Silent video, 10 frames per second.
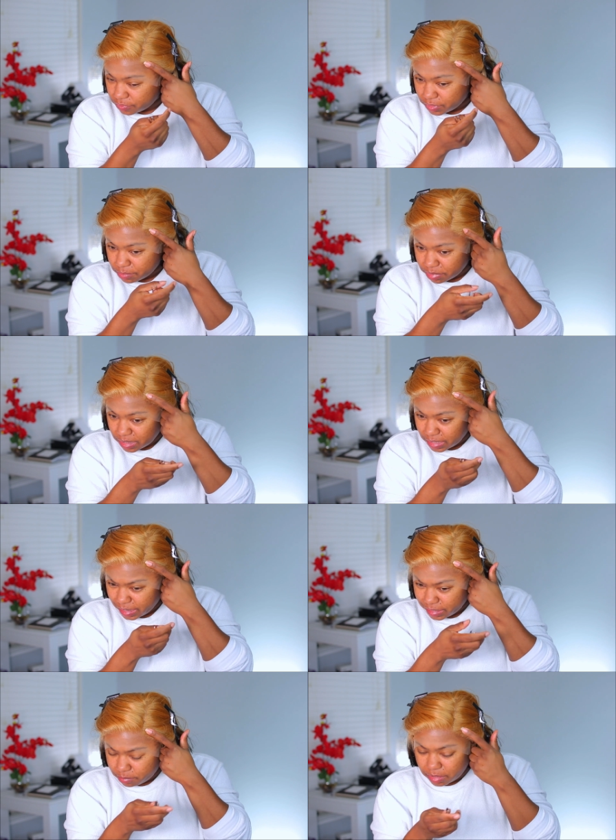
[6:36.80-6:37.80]
just want to pluck
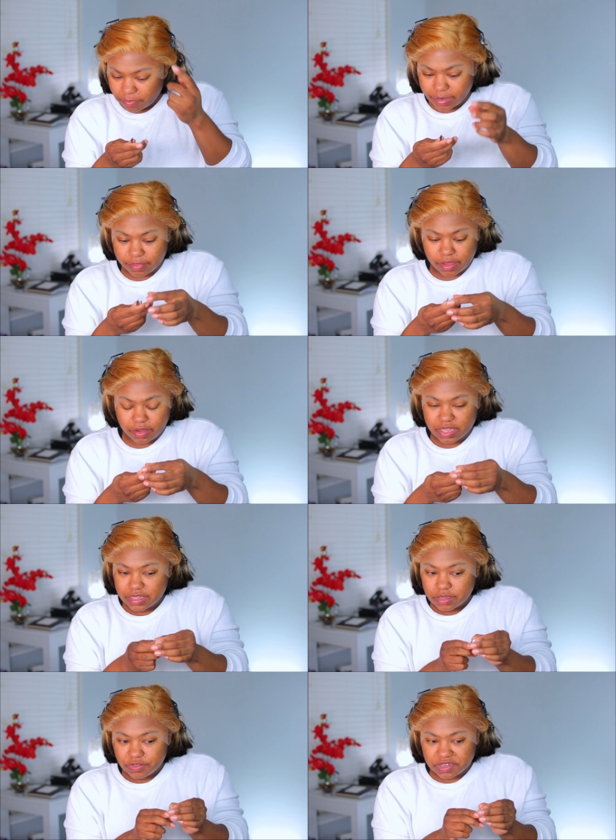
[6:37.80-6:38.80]
a little bit right there,
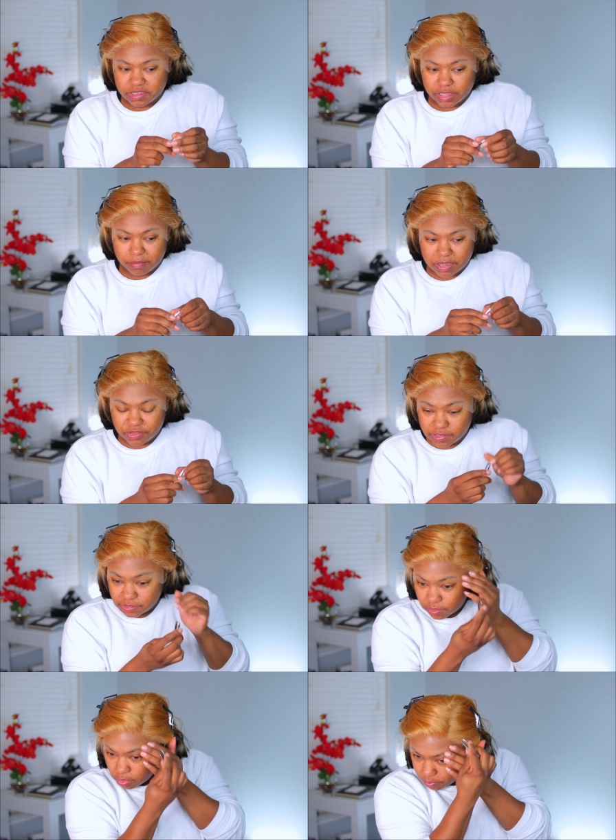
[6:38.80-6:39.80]
just a little bit
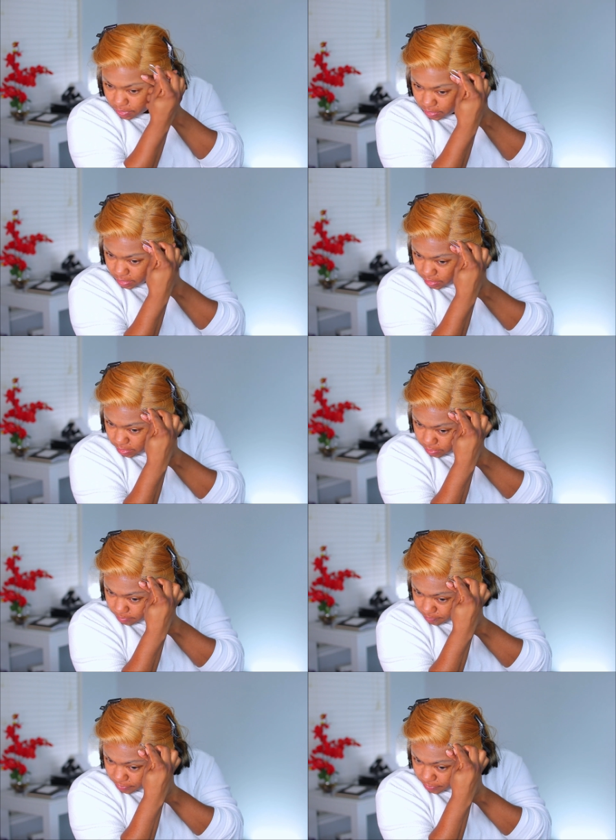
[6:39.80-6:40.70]
just to open up